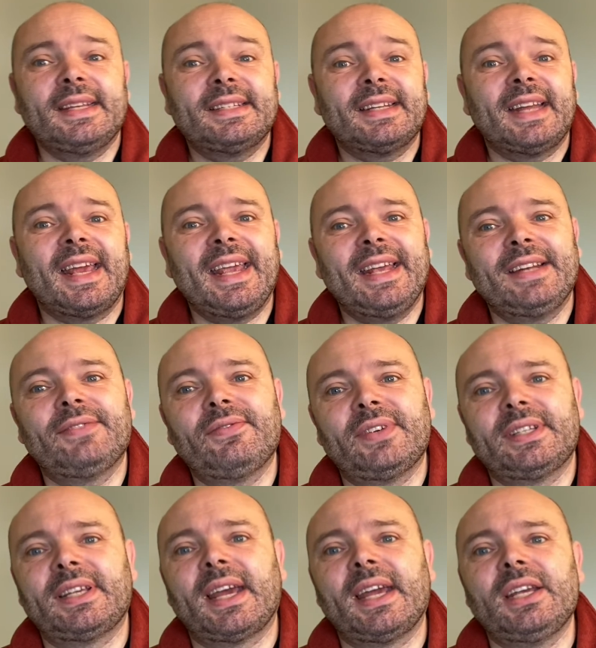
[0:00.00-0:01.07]
an
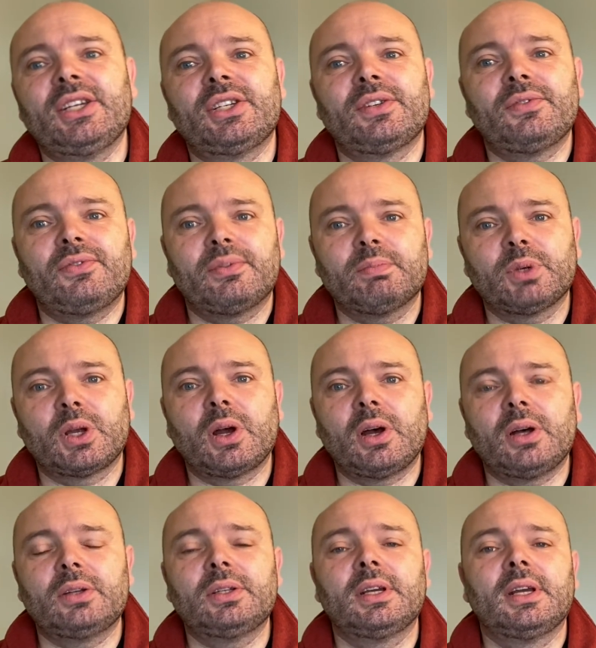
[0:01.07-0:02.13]
invitation from
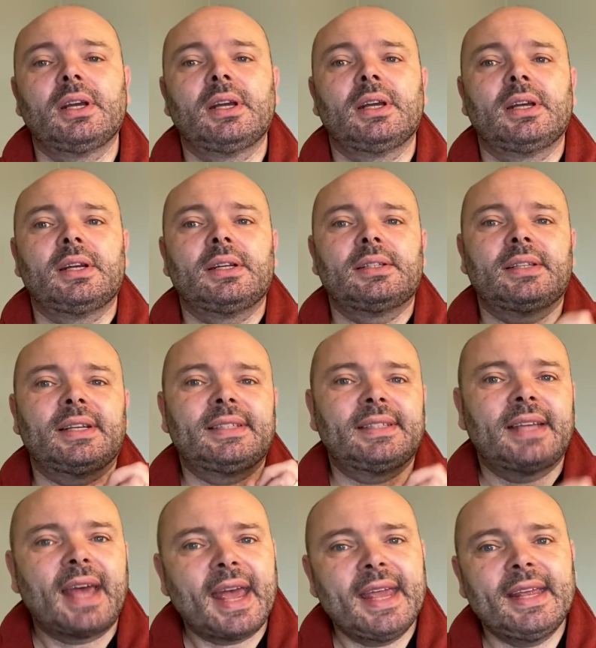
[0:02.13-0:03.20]
God to
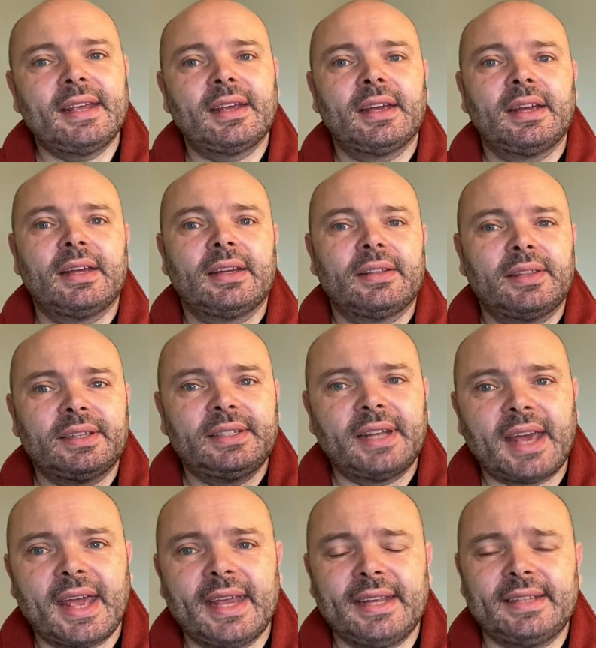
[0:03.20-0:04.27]
take the
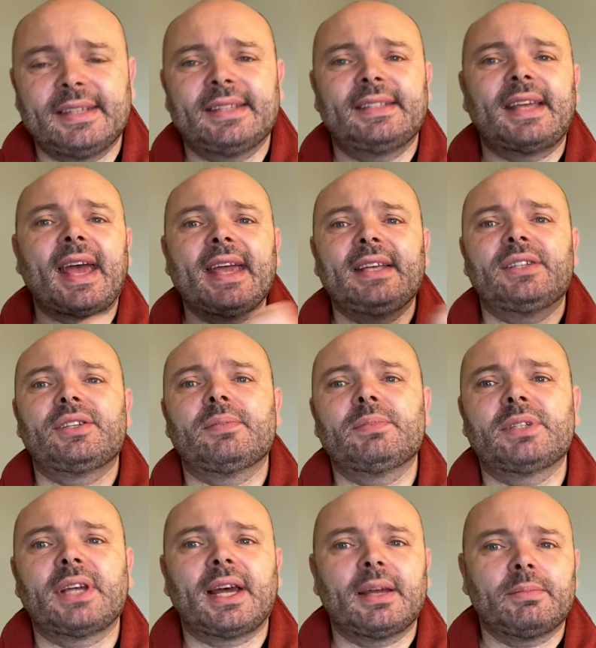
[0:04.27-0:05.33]
day, to take some
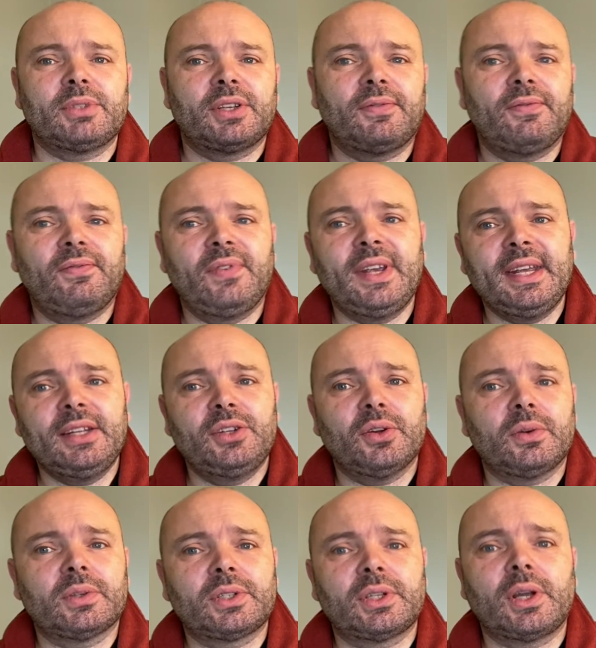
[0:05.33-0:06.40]
time to feed
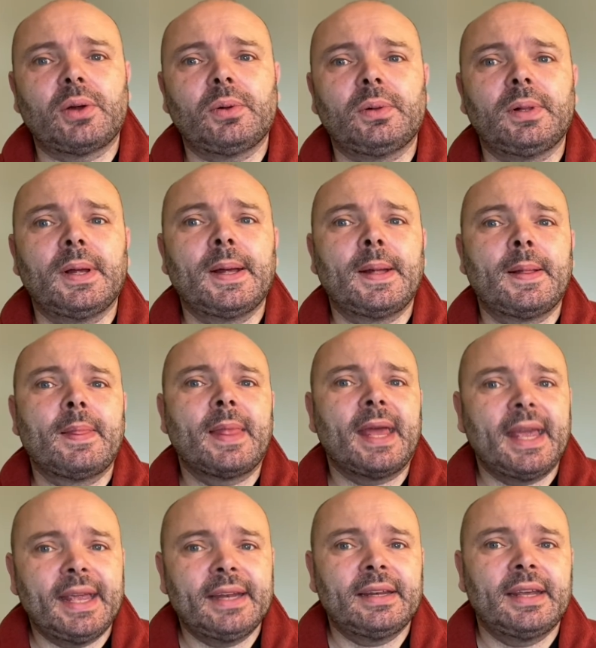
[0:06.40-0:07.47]
your soul
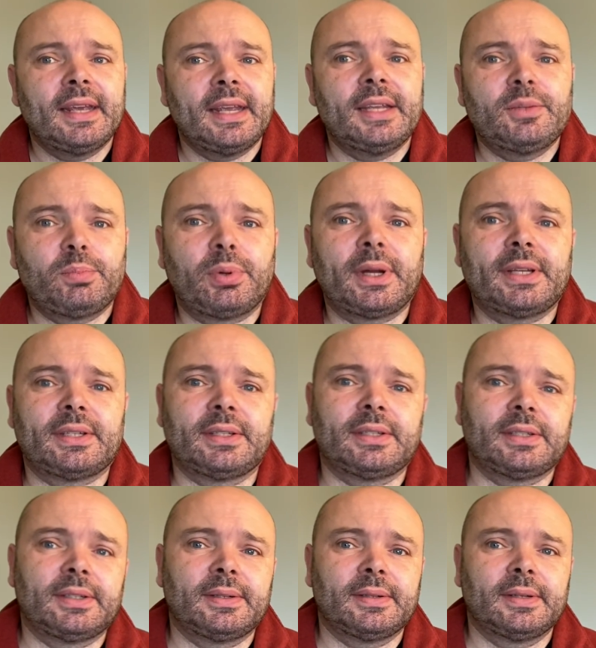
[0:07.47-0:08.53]
in His presence.